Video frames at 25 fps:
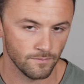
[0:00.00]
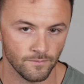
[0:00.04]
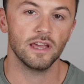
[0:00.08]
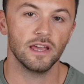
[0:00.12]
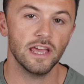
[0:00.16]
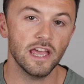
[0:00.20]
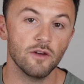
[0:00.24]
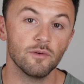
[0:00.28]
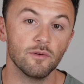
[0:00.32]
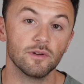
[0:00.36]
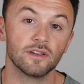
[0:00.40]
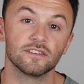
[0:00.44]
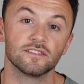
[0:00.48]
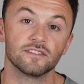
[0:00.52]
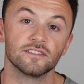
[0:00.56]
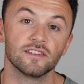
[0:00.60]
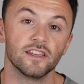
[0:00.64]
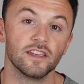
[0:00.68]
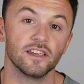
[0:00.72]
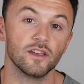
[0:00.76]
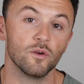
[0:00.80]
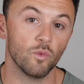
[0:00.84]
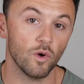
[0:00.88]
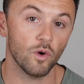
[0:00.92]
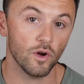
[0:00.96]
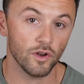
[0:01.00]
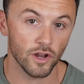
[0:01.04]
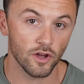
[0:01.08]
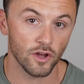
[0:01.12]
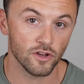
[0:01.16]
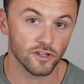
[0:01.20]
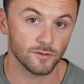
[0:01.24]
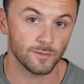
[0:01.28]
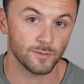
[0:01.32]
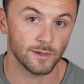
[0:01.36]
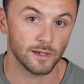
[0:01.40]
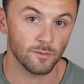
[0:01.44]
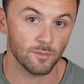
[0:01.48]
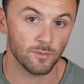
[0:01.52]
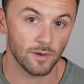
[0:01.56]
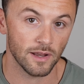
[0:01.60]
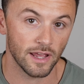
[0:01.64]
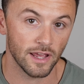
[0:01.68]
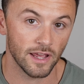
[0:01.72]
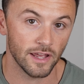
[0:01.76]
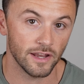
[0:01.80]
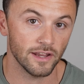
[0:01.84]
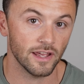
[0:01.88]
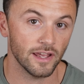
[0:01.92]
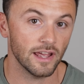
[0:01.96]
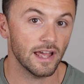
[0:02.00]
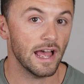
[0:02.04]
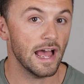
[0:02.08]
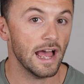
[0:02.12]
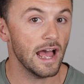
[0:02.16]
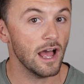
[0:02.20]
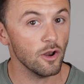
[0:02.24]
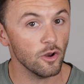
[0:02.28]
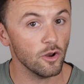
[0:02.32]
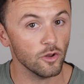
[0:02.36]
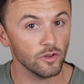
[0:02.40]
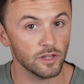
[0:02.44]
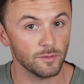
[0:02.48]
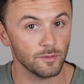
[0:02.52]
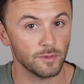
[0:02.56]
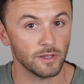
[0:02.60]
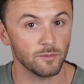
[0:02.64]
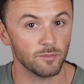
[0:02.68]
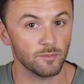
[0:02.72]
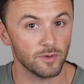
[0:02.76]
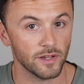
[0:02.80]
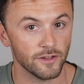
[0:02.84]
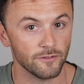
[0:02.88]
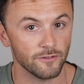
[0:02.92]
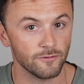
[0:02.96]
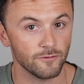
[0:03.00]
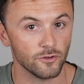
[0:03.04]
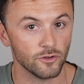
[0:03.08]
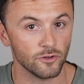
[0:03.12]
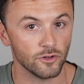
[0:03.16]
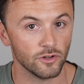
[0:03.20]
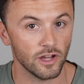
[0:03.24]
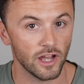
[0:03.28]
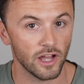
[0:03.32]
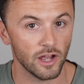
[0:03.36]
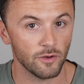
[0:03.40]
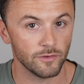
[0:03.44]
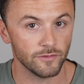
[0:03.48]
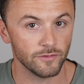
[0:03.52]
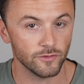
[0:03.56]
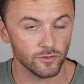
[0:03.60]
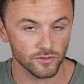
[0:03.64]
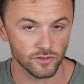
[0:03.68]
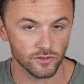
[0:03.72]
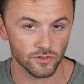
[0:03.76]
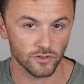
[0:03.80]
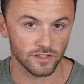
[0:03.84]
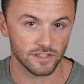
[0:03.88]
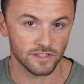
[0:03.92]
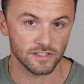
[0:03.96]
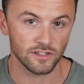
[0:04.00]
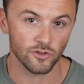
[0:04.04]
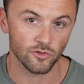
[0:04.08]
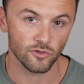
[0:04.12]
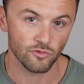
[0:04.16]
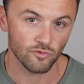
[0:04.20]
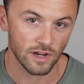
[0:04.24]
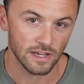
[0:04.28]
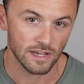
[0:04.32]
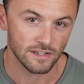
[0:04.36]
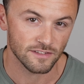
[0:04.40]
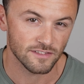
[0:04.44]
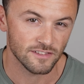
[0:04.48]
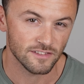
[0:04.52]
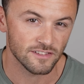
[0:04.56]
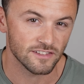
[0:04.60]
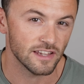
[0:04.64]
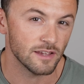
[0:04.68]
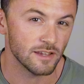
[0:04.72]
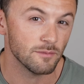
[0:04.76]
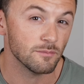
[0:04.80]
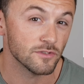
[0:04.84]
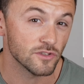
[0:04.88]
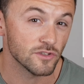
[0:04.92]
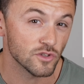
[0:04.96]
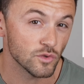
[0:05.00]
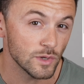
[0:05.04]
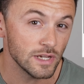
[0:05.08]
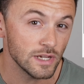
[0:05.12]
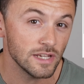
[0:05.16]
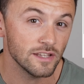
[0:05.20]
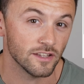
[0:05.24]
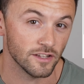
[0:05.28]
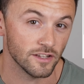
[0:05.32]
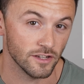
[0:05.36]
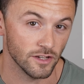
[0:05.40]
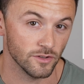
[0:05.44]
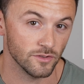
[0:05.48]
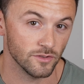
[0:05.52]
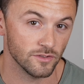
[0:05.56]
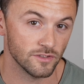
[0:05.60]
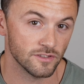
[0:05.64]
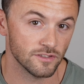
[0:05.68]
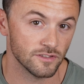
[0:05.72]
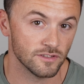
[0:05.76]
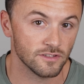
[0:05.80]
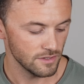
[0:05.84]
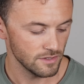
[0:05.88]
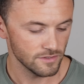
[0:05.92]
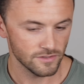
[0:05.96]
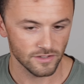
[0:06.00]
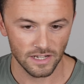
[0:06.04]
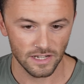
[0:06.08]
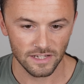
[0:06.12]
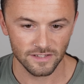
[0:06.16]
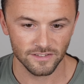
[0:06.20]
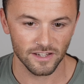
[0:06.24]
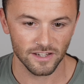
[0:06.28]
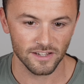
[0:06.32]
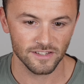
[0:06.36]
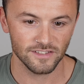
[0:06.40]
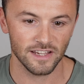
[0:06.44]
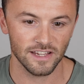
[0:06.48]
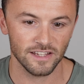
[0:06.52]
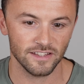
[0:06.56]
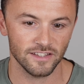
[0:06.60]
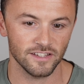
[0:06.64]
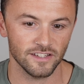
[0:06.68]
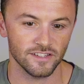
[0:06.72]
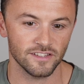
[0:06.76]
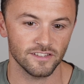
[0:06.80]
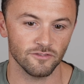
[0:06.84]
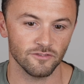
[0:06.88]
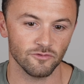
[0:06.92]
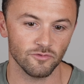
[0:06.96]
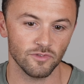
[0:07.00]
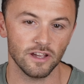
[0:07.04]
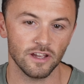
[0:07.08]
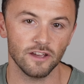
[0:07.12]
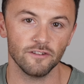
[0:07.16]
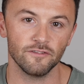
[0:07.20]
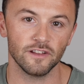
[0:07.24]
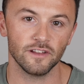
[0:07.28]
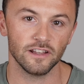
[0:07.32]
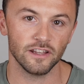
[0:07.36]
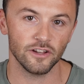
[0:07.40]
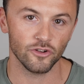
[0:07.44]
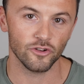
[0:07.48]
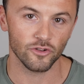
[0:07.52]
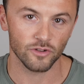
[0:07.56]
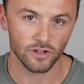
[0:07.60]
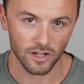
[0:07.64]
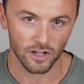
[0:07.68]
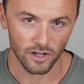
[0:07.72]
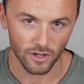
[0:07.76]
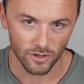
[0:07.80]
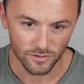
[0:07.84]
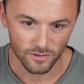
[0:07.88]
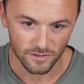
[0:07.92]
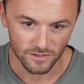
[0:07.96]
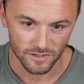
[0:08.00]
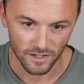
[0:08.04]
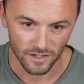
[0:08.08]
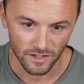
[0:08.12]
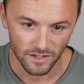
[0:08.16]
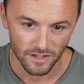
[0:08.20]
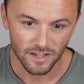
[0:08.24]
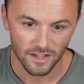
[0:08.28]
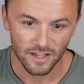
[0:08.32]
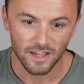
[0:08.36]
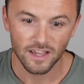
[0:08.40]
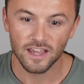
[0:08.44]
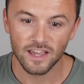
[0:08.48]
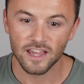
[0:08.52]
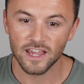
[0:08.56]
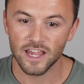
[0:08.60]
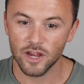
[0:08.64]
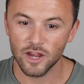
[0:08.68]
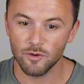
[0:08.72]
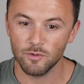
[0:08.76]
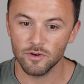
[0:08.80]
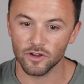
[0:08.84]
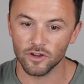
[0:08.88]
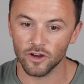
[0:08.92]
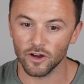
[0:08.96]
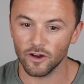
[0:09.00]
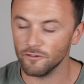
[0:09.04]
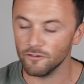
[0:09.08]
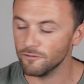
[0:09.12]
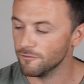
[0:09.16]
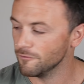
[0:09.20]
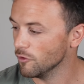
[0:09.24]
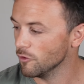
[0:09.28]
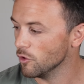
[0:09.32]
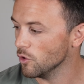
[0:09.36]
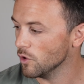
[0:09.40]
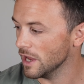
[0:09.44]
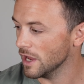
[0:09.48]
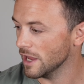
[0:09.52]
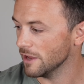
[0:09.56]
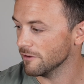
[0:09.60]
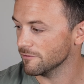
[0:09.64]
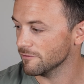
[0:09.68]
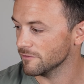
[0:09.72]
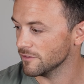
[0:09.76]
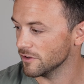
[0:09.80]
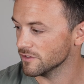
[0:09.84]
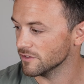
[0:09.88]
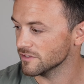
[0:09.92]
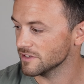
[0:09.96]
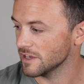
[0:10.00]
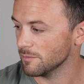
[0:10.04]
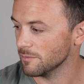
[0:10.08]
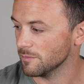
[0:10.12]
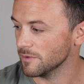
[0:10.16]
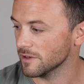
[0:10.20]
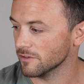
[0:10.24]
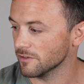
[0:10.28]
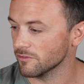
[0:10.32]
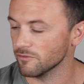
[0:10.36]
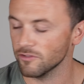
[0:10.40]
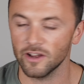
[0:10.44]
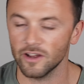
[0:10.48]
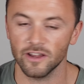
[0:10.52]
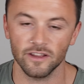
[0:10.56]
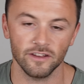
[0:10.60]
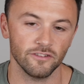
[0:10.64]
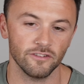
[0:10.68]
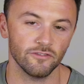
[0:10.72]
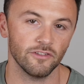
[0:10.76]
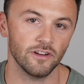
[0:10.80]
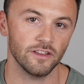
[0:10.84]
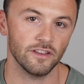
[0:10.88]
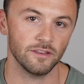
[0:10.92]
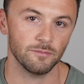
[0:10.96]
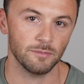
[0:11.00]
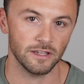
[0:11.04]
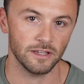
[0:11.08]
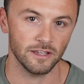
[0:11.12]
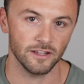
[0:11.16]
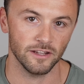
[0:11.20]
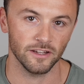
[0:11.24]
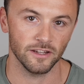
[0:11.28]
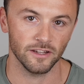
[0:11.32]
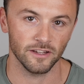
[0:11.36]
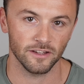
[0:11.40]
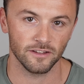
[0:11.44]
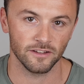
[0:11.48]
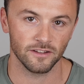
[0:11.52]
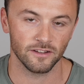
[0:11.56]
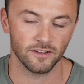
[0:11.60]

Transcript: Here we can see what notes are being played, how long they're being played for, and we've also got these little rests in between the notes. So let's dissect this riff a little closer. Here we got 4 8th notes happening right at the beginning.